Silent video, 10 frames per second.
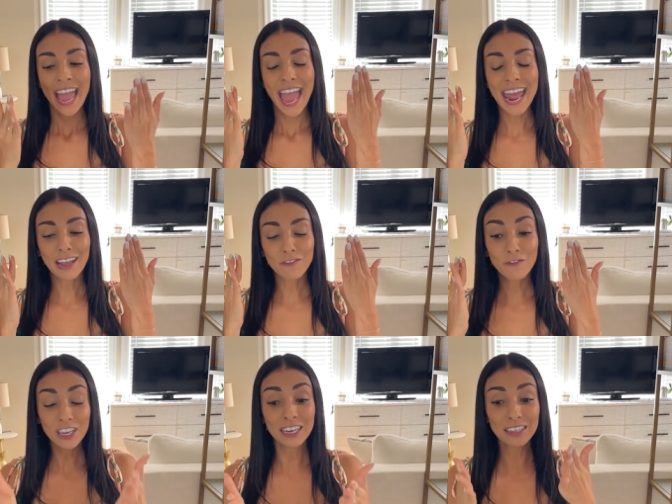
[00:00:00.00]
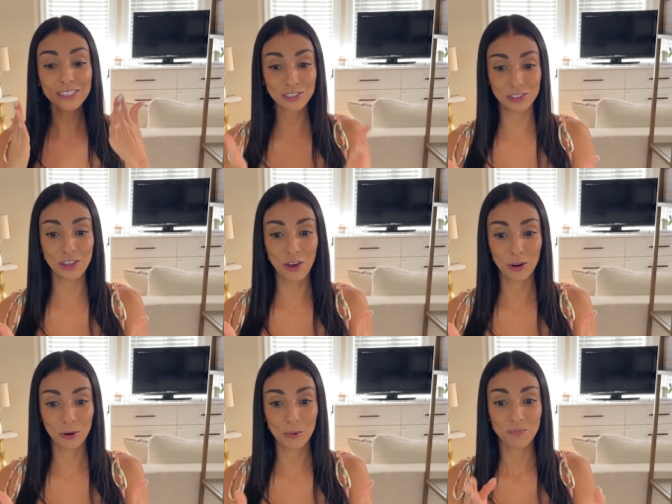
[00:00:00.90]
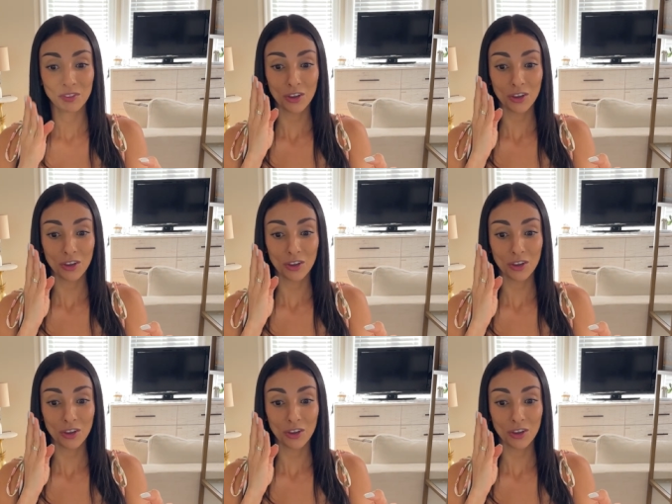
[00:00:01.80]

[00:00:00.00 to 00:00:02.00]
And I feel as though